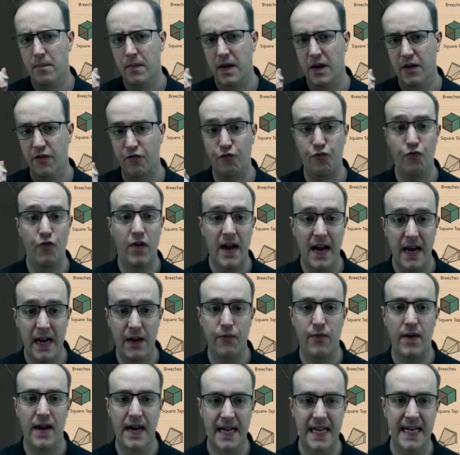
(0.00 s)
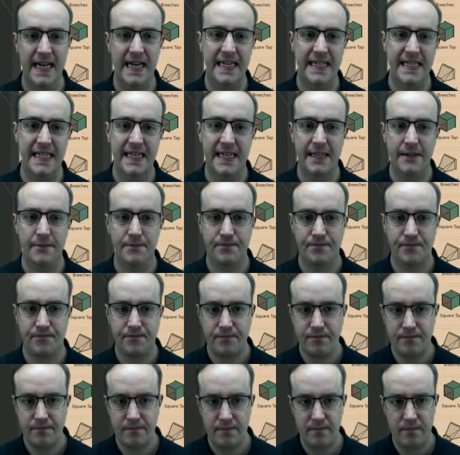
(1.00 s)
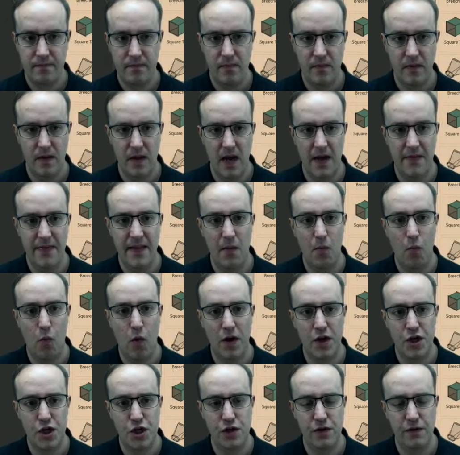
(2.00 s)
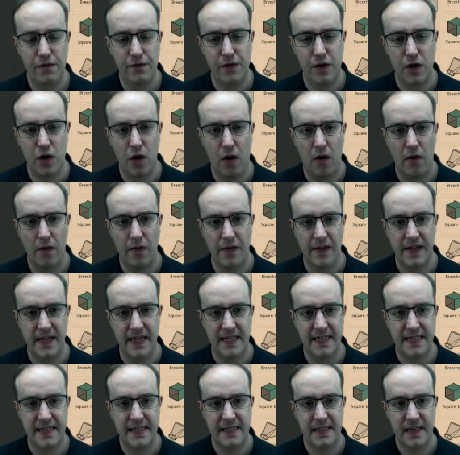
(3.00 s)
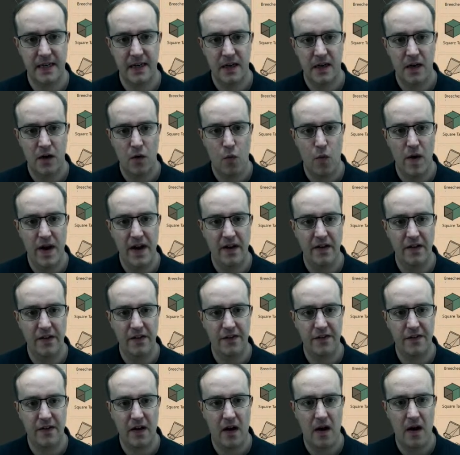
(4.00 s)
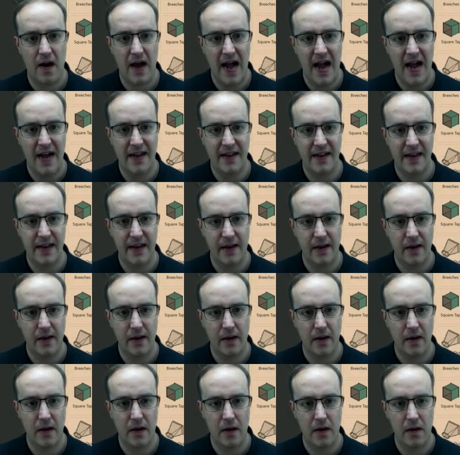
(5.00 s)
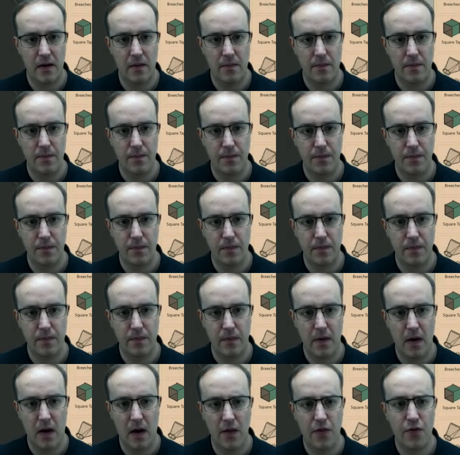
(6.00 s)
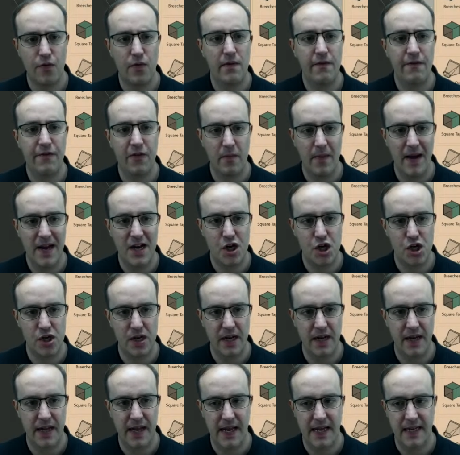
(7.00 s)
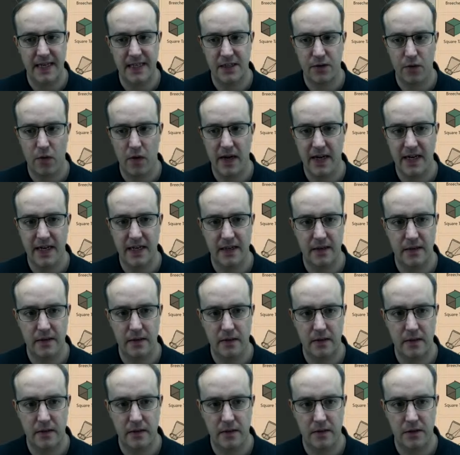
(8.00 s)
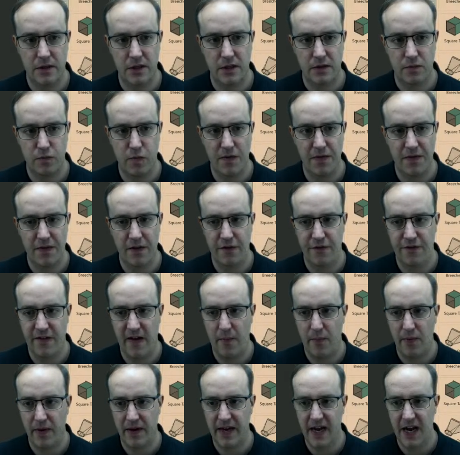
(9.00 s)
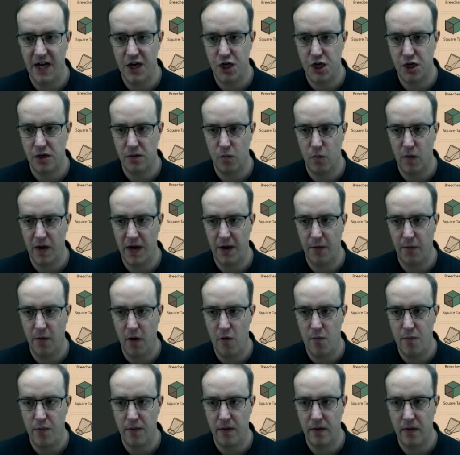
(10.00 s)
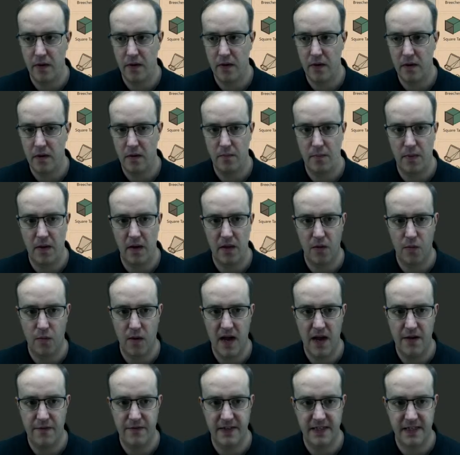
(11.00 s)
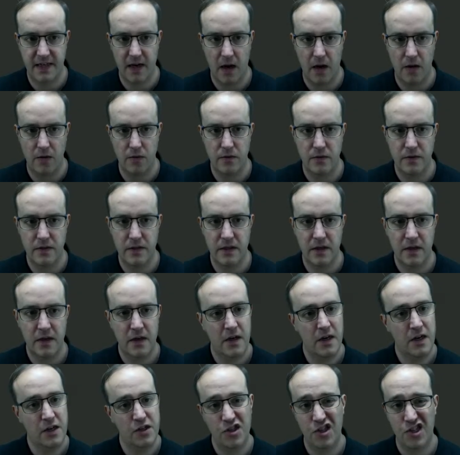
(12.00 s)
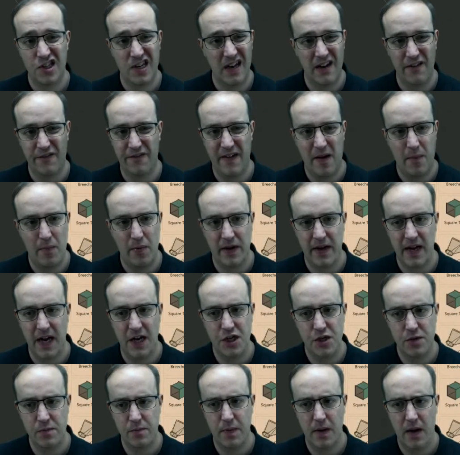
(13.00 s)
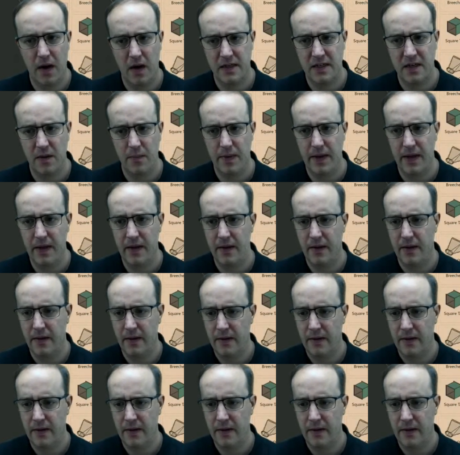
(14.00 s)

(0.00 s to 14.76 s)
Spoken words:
is really, really easy. And then once you've got this, we can start adding other information in here. So I can just, with this fabrication window open, and by the way, if it's closed, just click fabrication part up here.